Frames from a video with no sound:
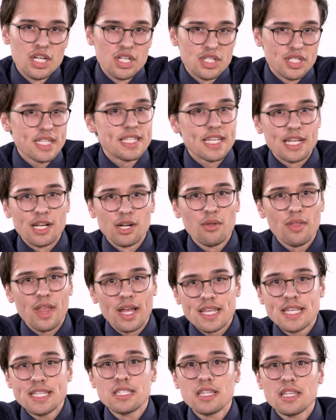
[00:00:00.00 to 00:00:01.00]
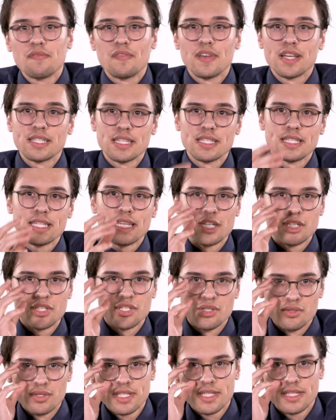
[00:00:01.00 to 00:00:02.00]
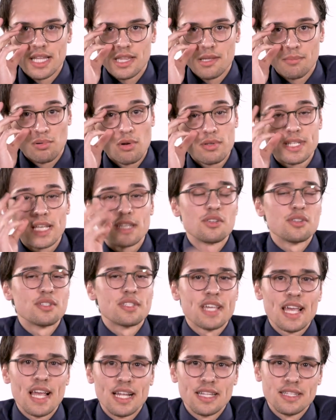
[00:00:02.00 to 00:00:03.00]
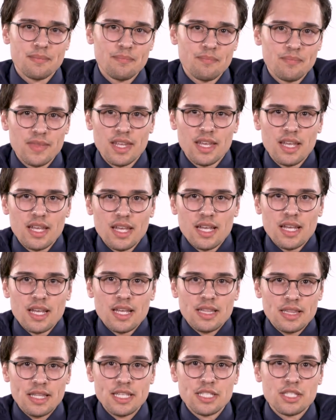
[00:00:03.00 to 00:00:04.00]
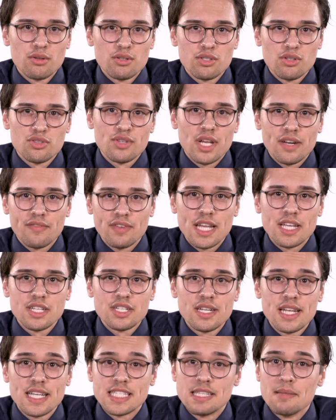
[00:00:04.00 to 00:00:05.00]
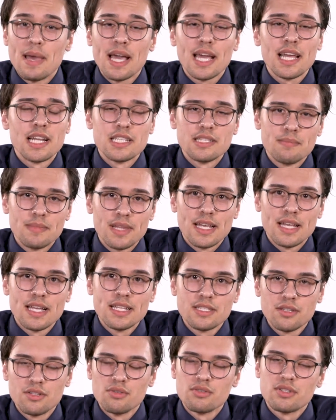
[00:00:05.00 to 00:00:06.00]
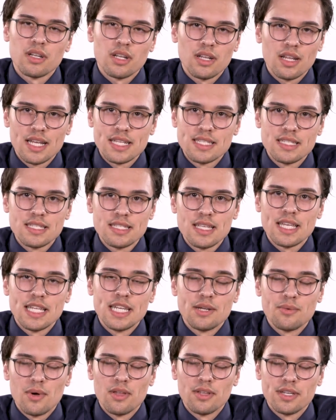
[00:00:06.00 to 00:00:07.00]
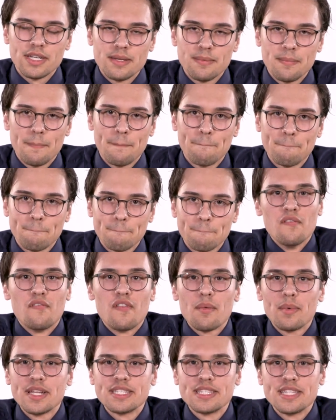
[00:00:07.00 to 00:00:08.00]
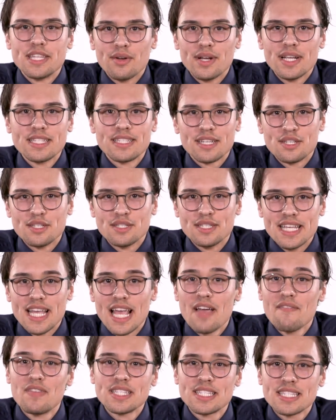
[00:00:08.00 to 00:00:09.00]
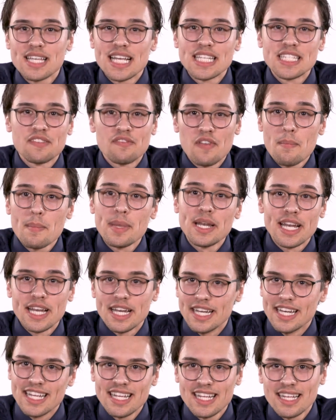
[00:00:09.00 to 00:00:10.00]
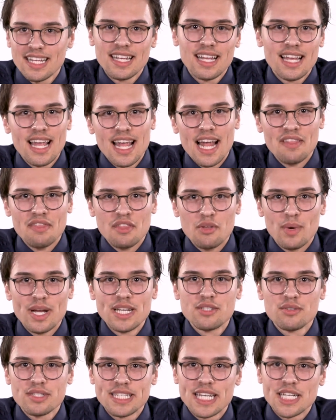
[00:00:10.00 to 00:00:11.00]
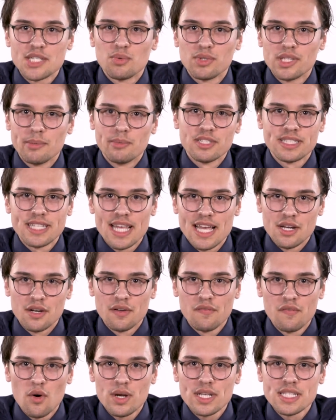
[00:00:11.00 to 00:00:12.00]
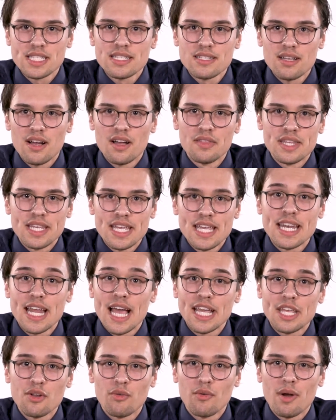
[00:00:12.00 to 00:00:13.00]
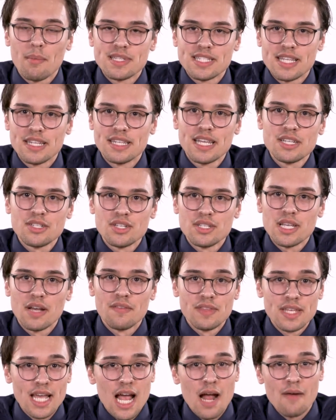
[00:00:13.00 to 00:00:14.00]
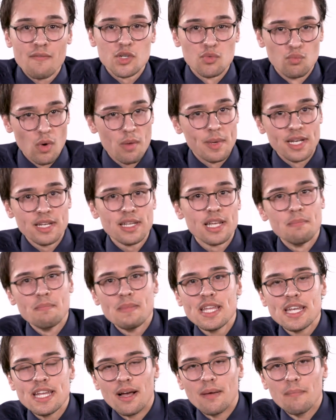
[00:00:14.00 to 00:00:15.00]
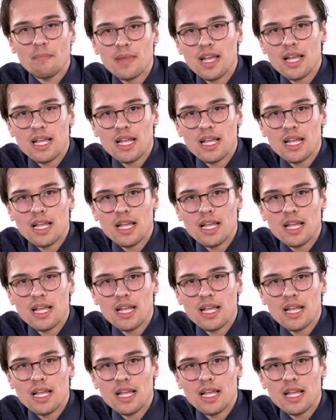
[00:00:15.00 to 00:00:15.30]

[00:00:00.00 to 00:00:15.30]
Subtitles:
She's the hero that easily fixes the issues that the protesters can't. This social stratification is the mechanism that institutionalizes inequality. Feminist theories such as the emphasized femininity and the racial sexual double standard focuses on the inaccurate representations of the average woman in media.